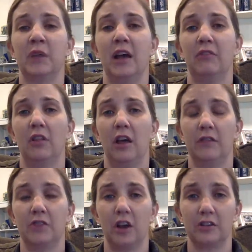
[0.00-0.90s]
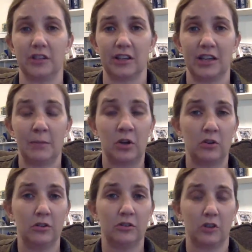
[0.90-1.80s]
We have a lot of toxic
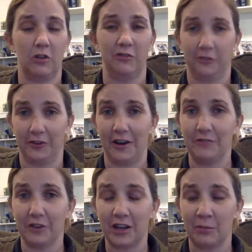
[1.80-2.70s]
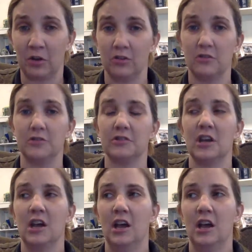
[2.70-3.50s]
chemicals called forever chemicals,